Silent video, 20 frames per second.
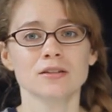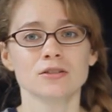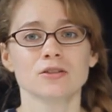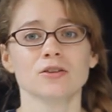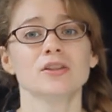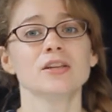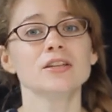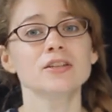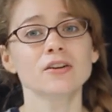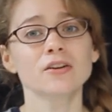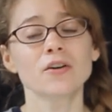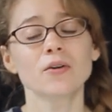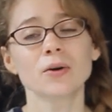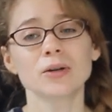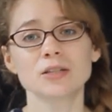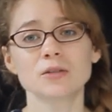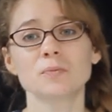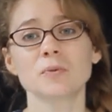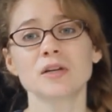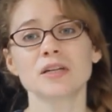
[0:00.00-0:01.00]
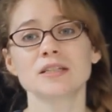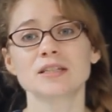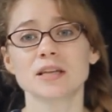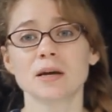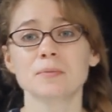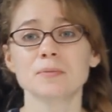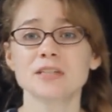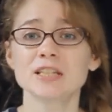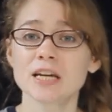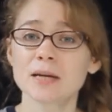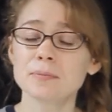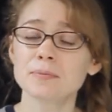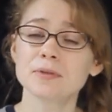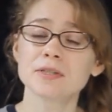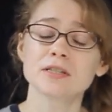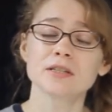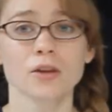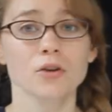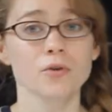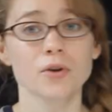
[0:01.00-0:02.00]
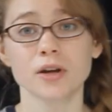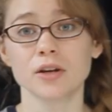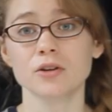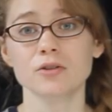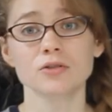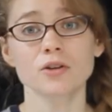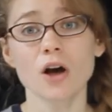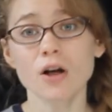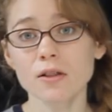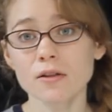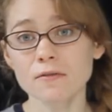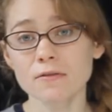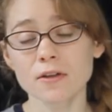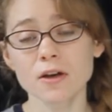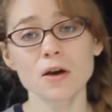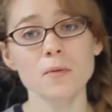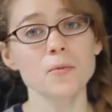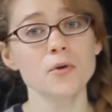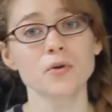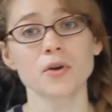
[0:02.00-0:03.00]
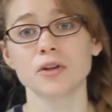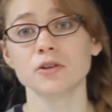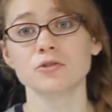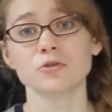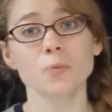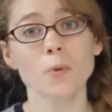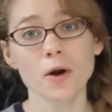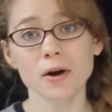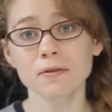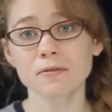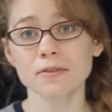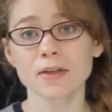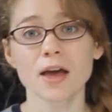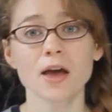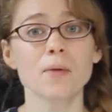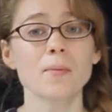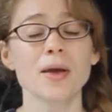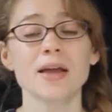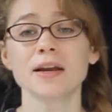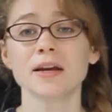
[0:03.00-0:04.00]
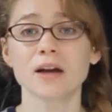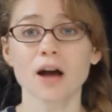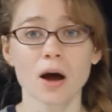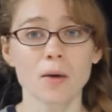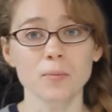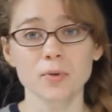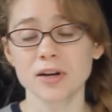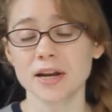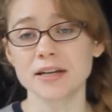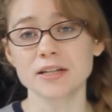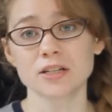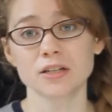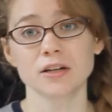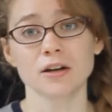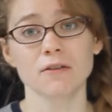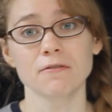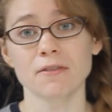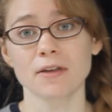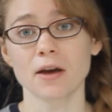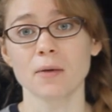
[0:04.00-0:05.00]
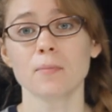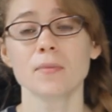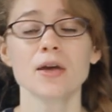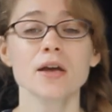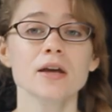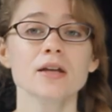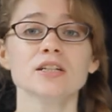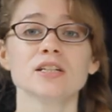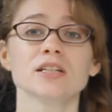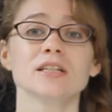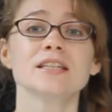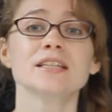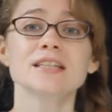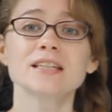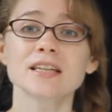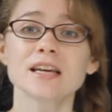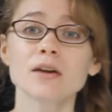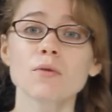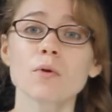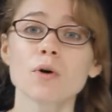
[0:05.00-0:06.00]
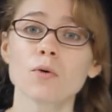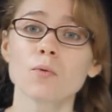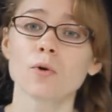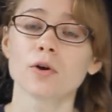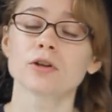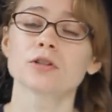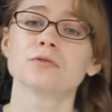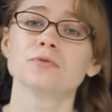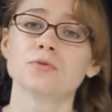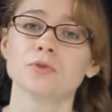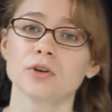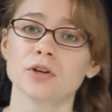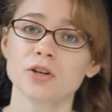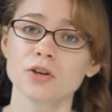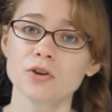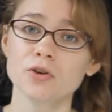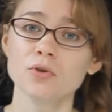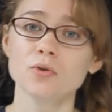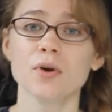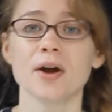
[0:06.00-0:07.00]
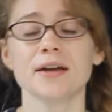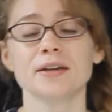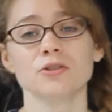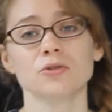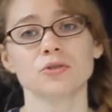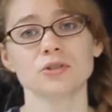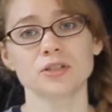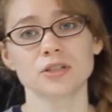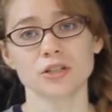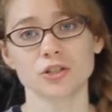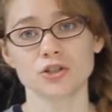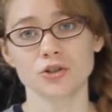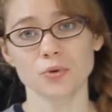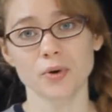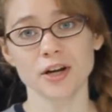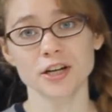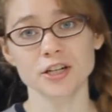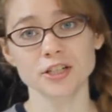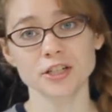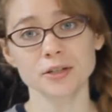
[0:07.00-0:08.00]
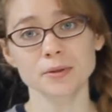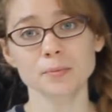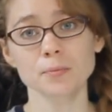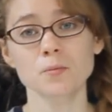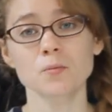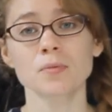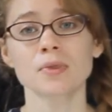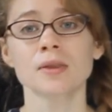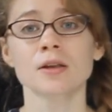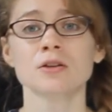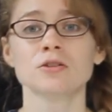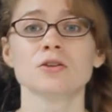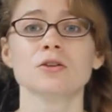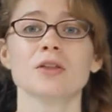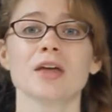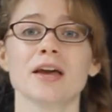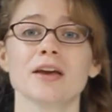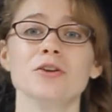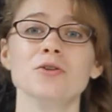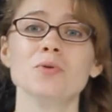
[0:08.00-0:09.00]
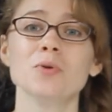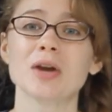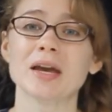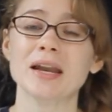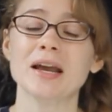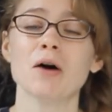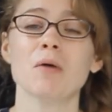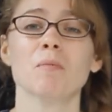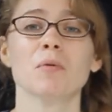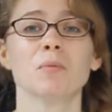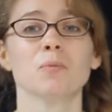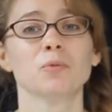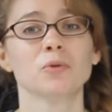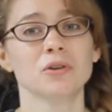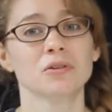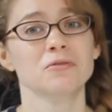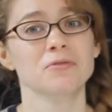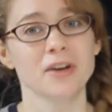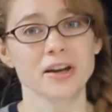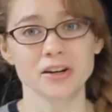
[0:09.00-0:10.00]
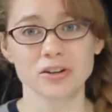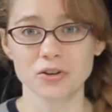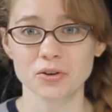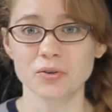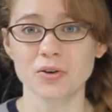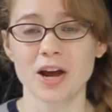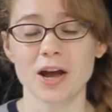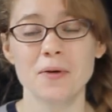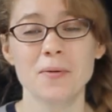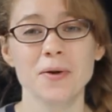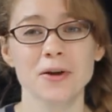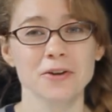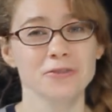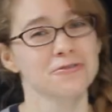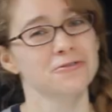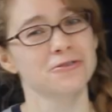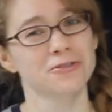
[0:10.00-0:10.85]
So these are going to be some tips. You can use all of them, you can use one of them, any combination of them. Just see what works for you and your situation so that you can help prevent your rabbit